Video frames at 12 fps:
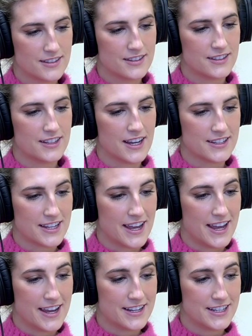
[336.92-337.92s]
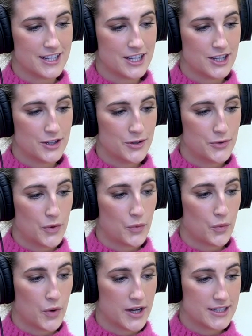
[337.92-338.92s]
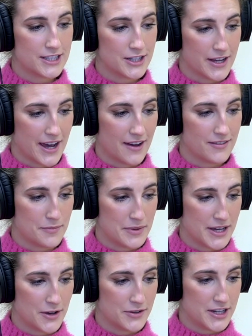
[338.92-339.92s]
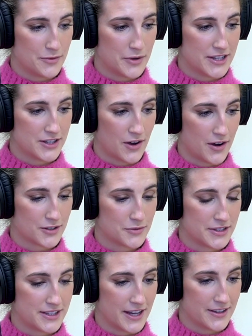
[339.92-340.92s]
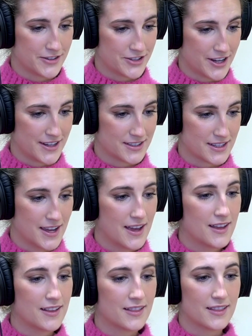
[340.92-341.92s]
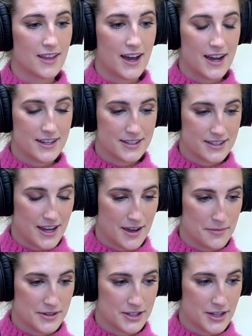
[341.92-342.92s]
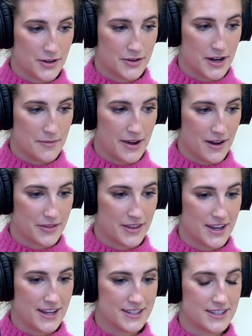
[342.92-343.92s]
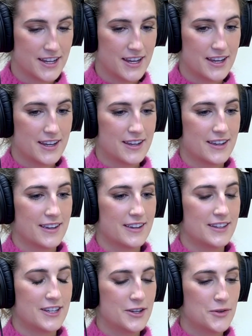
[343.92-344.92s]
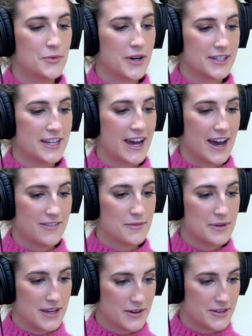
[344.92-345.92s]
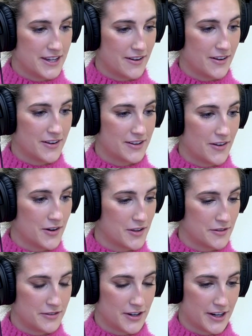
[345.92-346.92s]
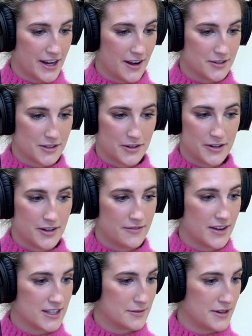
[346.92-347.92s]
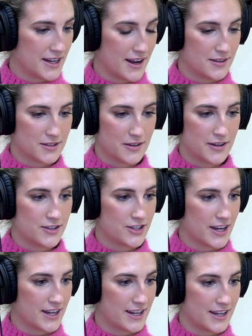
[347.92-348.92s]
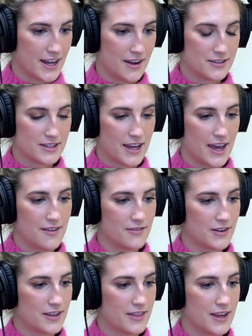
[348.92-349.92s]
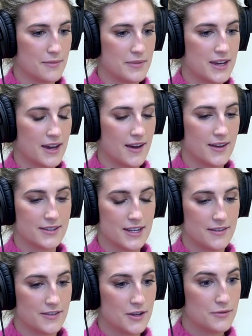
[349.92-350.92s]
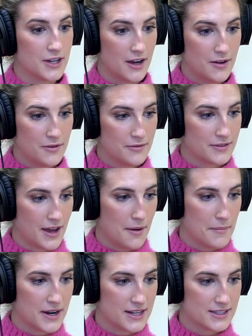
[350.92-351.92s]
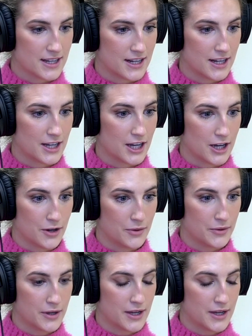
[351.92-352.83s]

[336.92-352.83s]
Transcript: Yes, and you want to have a POD. We talked with Taylor Shanks last episode about this. You want to have a POD on all of your accounts, all your investment accounts, all your checking accounts, everything, because if you don't, that money's going to go